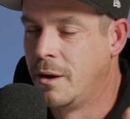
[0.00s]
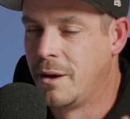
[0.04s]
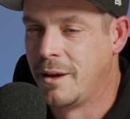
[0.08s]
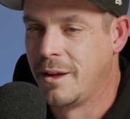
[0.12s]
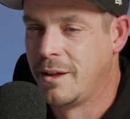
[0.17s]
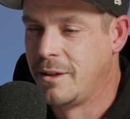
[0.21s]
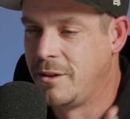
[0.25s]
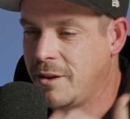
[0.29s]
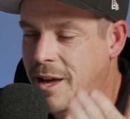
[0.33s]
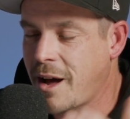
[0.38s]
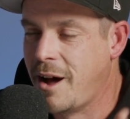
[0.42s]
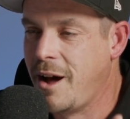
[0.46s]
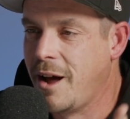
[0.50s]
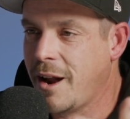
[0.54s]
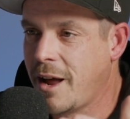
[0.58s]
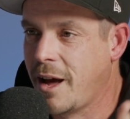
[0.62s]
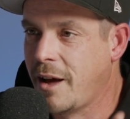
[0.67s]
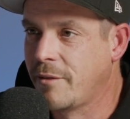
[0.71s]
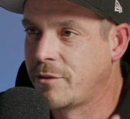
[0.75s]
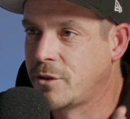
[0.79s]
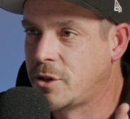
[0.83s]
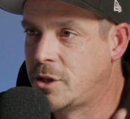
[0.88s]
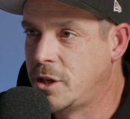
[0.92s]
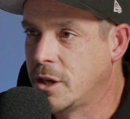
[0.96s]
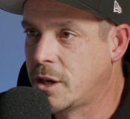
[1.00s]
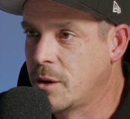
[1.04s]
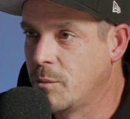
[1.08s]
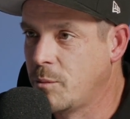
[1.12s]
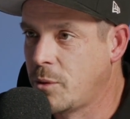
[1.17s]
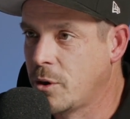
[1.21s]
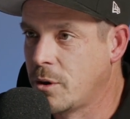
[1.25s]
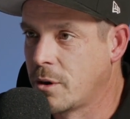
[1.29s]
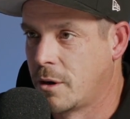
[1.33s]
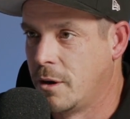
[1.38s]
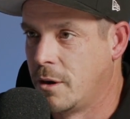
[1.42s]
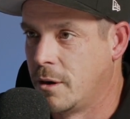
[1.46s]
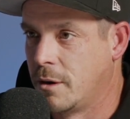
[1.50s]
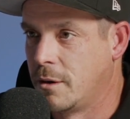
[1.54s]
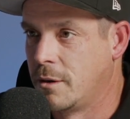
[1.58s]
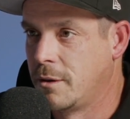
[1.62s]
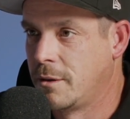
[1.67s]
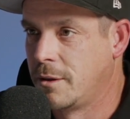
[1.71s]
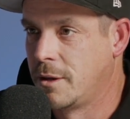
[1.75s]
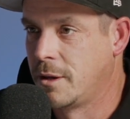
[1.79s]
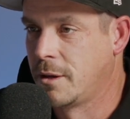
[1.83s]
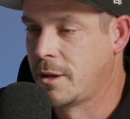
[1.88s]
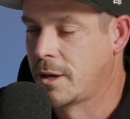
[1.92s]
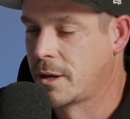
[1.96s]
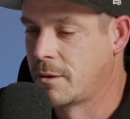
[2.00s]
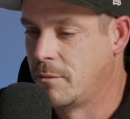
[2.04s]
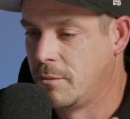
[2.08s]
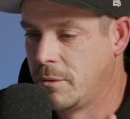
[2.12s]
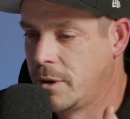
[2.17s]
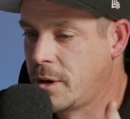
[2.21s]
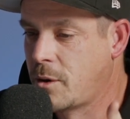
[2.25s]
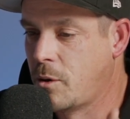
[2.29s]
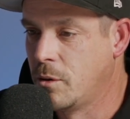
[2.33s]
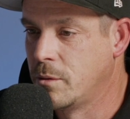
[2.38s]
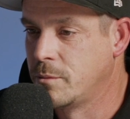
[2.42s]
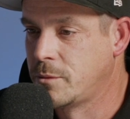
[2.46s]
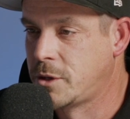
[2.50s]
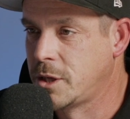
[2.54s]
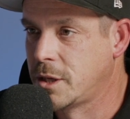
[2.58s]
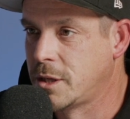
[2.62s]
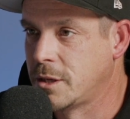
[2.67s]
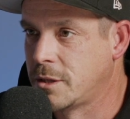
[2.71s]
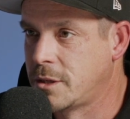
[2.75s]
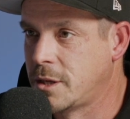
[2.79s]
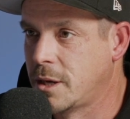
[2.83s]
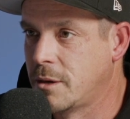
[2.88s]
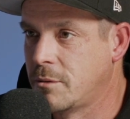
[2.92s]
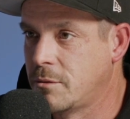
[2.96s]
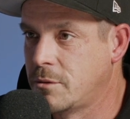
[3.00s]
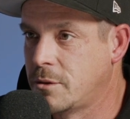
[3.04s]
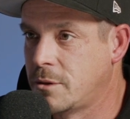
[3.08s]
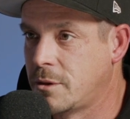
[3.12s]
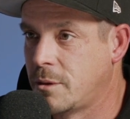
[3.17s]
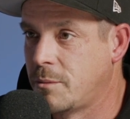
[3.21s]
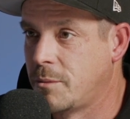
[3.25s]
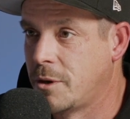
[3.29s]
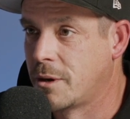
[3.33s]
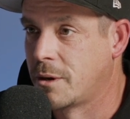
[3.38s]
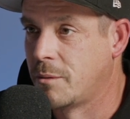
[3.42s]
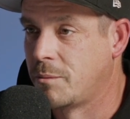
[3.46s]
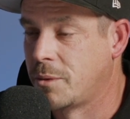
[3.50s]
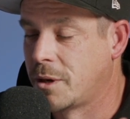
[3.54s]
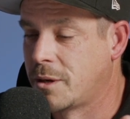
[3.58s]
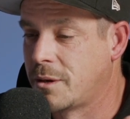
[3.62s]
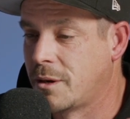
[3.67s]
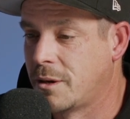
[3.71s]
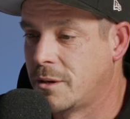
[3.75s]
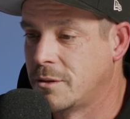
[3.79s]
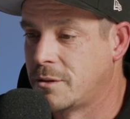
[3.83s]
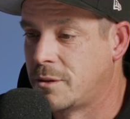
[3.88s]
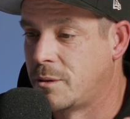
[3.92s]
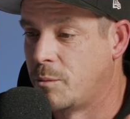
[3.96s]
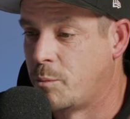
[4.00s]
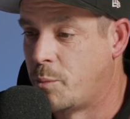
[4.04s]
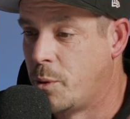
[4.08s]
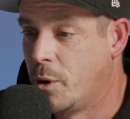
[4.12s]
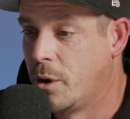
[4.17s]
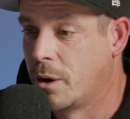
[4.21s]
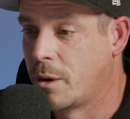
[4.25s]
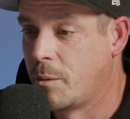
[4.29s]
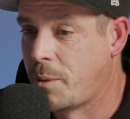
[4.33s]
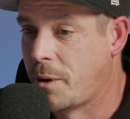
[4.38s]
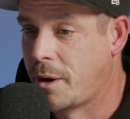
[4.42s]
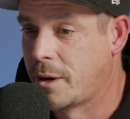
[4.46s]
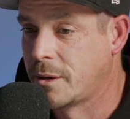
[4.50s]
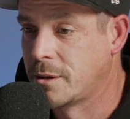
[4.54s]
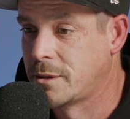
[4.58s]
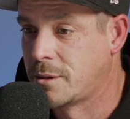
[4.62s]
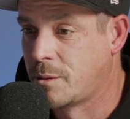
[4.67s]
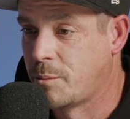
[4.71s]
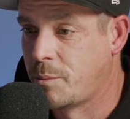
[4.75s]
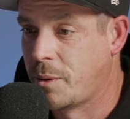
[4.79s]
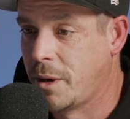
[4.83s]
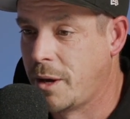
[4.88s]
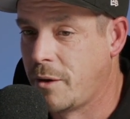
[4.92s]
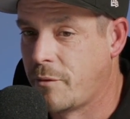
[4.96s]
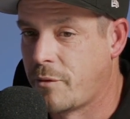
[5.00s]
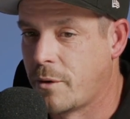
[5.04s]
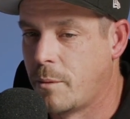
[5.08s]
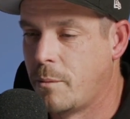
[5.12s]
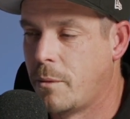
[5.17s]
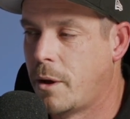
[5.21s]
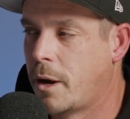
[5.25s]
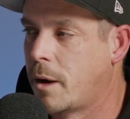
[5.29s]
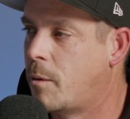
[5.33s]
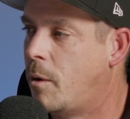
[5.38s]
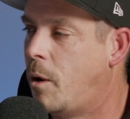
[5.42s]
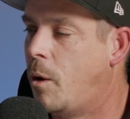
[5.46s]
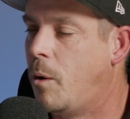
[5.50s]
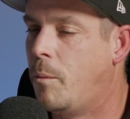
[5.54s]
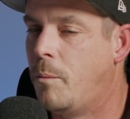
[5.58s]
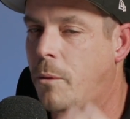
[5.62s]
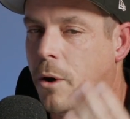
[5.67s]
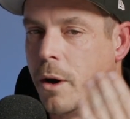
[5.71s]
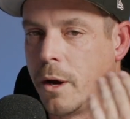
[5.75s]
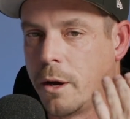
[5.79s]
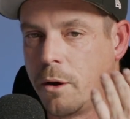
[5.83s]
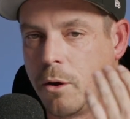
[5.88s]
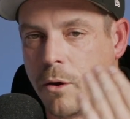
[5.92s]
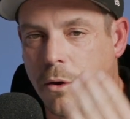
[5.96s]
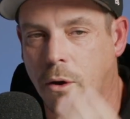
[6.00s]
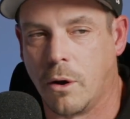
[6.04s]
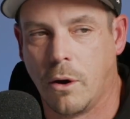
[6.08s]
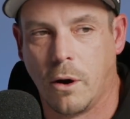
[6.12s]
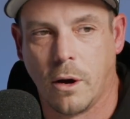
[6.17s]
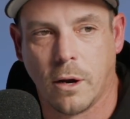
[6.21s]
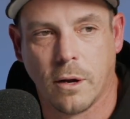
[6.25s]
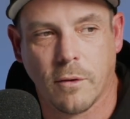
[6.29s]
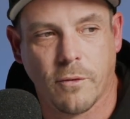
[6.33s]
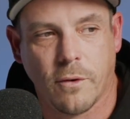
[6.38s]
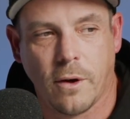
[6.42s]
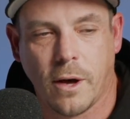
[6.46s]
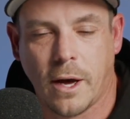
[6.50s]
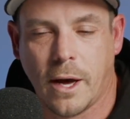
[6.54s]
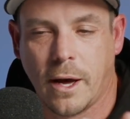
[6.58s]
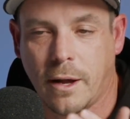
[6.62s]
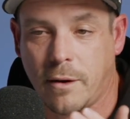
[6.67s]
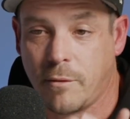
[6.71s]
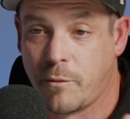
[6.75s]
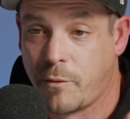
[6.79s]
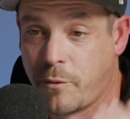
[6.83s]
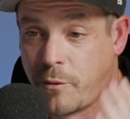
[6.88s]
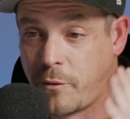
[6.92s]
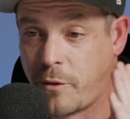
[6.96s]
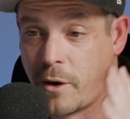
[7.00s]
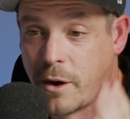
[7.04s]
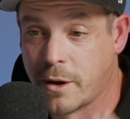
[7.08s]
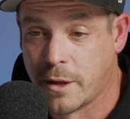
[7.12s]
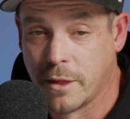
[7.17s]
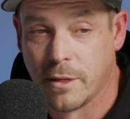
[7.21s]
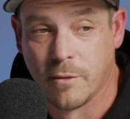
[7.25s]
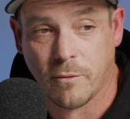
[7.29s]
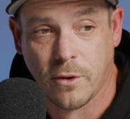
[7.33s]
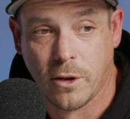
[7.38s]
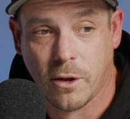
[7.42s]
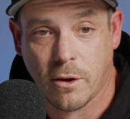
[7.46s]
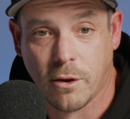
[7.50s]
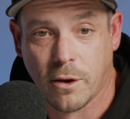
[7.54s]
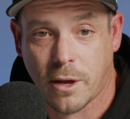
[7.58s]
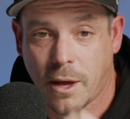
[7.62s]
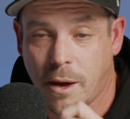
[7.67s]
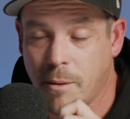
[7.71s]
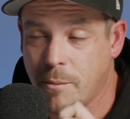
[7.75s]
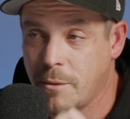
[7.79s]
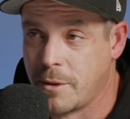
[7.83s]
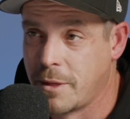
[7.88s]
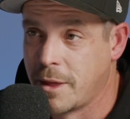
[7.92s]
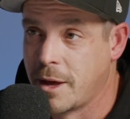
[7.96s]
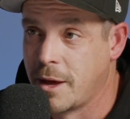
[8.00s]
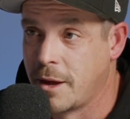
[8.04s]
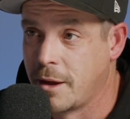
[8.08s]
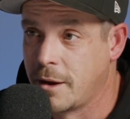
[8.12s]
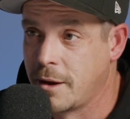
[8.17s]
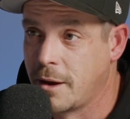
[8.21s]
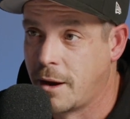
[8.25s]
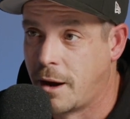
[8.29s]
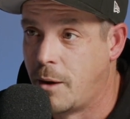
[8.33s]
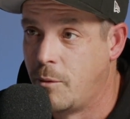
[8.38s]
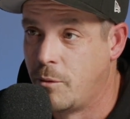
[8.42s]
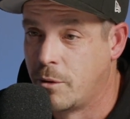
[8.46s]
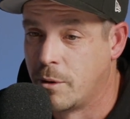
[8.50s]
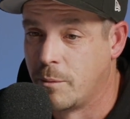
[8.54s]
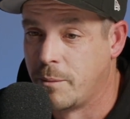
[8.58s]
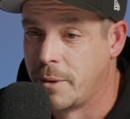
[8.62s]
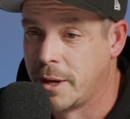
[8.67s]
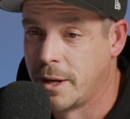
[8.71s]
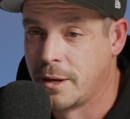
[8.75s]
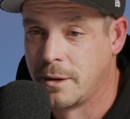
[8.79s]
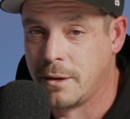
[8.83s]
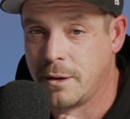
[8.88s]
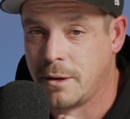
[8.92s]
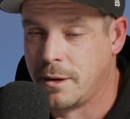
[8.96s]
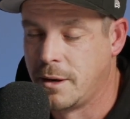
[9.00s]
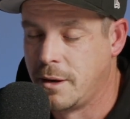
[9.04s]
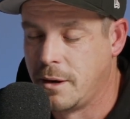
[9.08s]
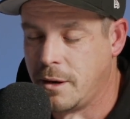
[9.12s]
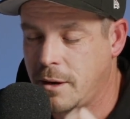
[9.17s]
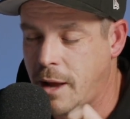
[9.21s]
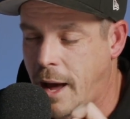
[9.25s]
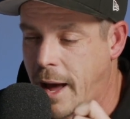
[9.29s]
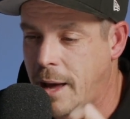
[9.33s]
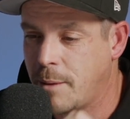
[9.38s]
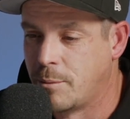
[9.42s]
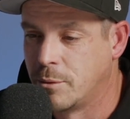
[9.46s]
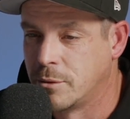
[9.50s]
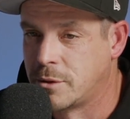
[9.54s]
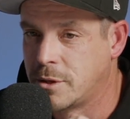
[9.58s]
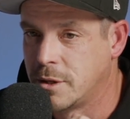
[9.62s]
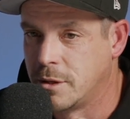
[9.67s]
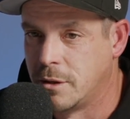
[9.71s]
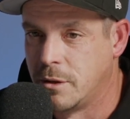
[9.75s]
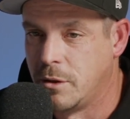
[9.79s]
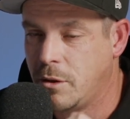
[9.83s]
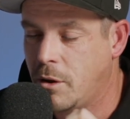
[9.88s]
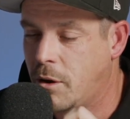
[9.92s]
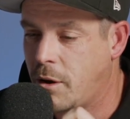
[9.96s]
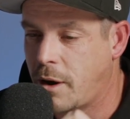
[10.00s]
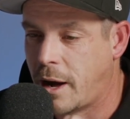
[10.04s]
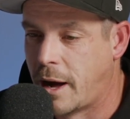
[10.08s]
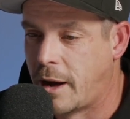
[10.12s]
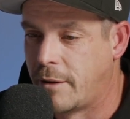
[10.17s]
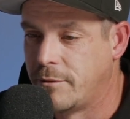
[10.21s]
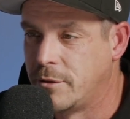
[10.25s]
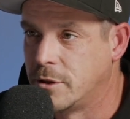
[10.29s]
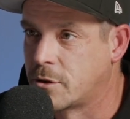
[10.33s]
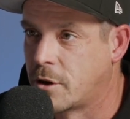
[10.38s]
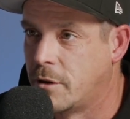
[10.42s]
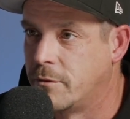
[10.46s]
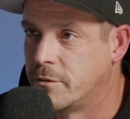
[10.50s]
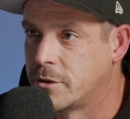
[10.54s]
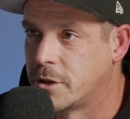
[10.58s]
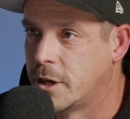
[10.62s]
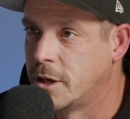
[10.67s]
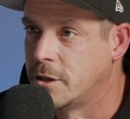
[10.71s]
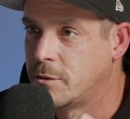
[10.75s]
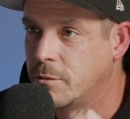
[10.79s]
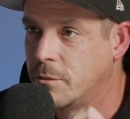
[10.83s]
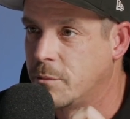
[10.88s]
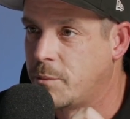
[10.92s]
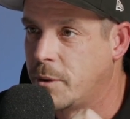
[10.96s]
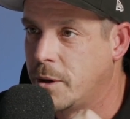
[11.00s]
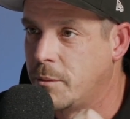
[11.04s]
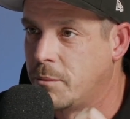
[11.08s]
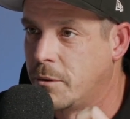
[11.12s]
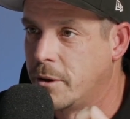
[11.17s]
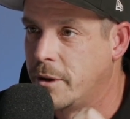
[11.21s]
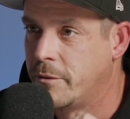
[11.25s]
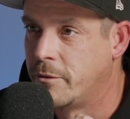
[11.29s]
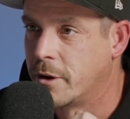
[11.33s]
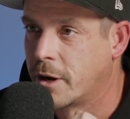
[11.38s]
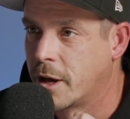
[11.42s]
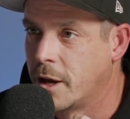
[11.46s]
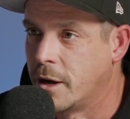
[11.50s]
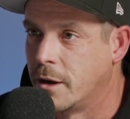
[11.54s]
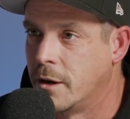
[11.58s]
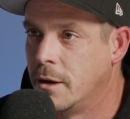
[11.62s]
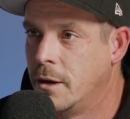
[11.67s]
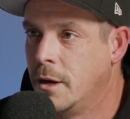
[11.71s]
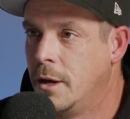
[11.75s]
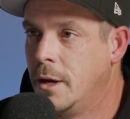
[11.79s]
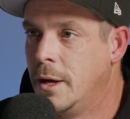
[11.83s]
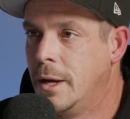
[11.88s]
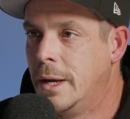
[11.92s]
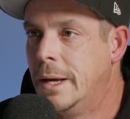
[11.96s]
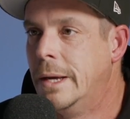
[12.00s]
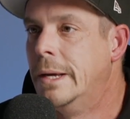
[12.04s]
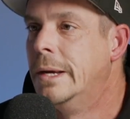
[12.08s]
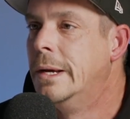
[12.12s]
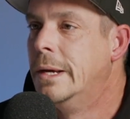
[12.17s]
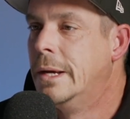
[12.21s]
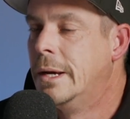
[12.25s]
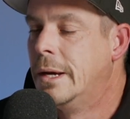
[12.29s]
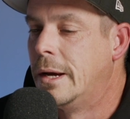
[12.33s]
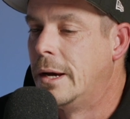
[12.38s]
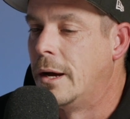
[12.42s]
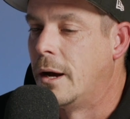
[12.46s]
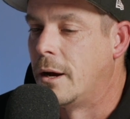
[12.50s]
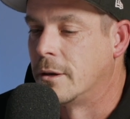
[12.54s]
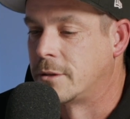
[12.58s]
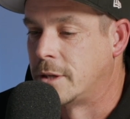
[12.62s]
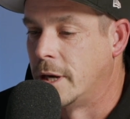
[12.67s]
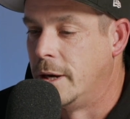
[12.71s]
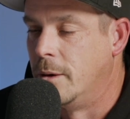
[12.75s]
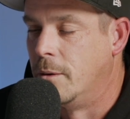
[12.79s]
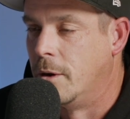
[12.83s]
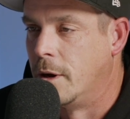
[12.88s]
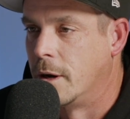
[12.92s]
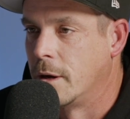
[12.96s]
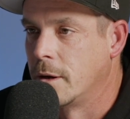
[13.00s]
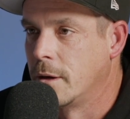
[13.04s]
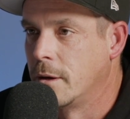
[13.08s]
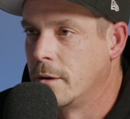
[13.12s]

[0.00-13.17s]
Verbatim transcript: You can't have a chicken burger. They're like, we call them chicken sandwiches in America because the burger part is the beef. I'm like, oh my god, if I had fucking the video camera then, I yeah. would have been able to not have this conversation with people ever again. I'll tell you why.